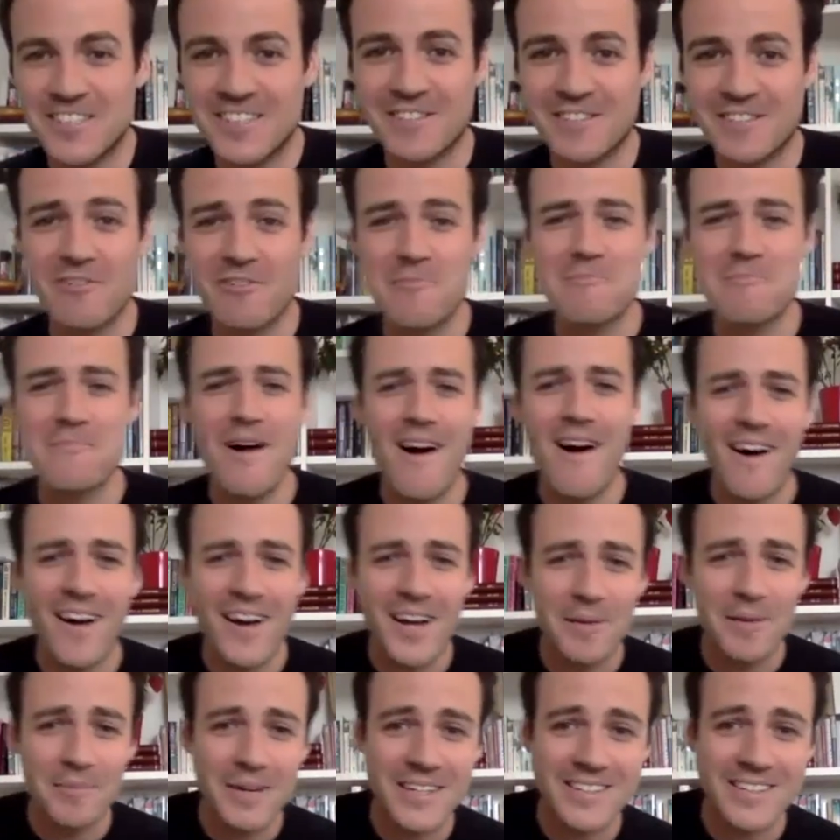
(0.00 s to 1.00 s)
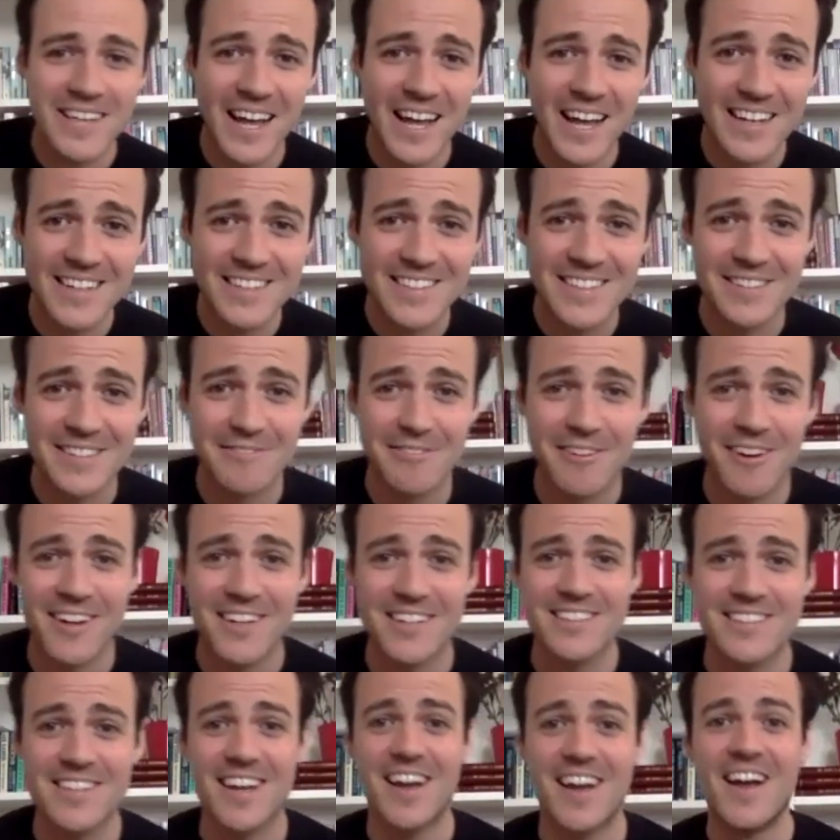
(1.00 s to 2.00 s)
the remarkably talented
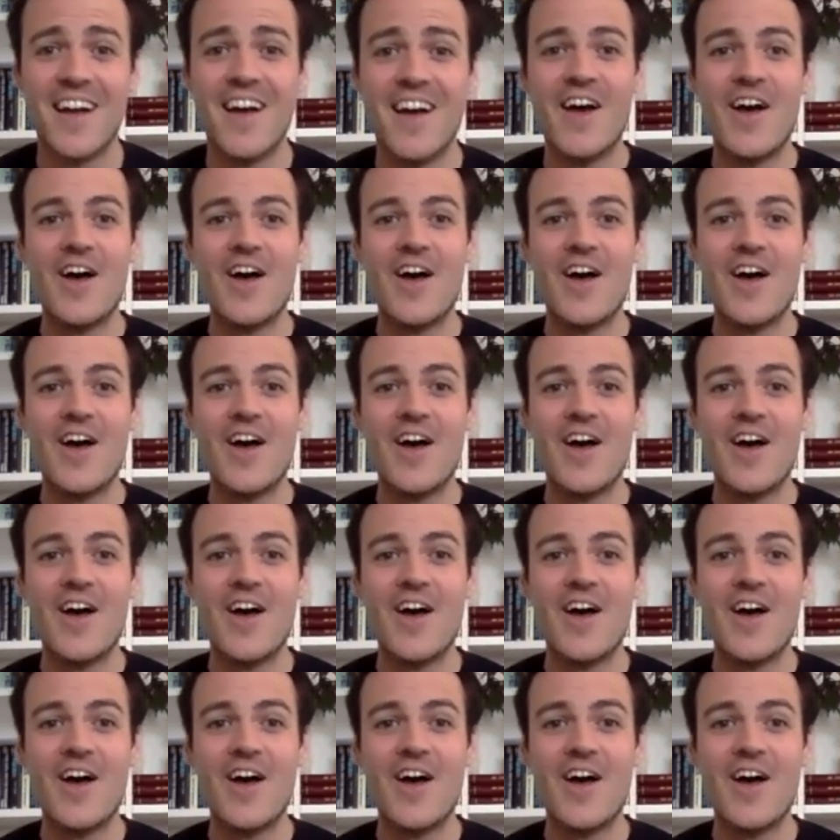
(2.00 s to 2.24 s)
writer,